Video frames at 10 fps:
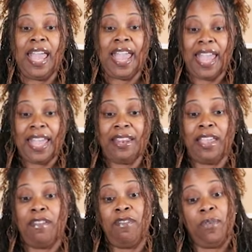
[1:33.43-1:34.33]
and
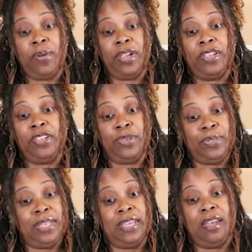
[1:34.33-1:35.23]
avoid
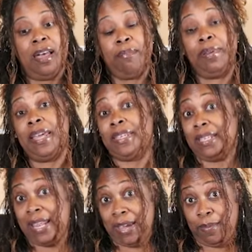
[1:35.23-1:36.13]
using
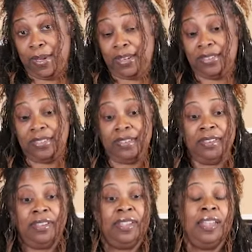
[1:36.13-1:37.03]
complex language.
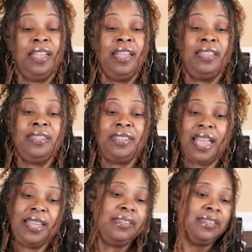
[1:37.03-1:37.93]

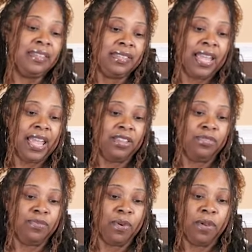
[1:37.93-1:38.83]
Science is a
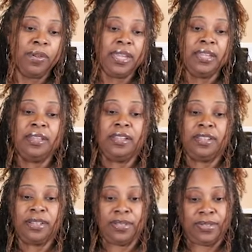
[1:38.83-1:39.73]
drawing
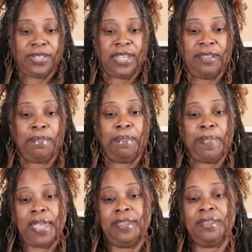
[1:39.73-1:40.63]
conclusion
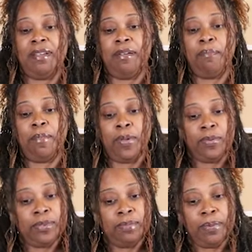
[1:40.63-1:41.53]
based on
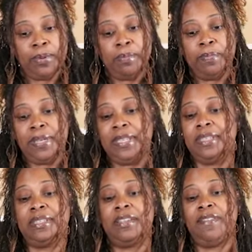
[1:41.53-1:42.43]
multiple
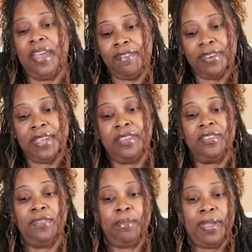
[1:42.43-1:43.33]
pieces of
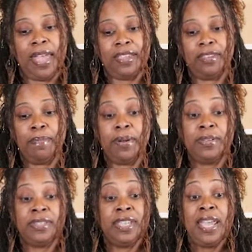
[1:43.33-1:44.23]
evidence from
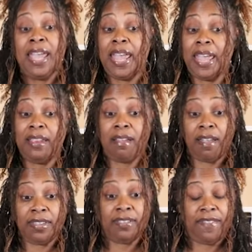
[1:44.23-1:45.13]
experts and
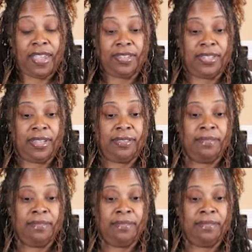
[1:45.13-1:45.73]
observation,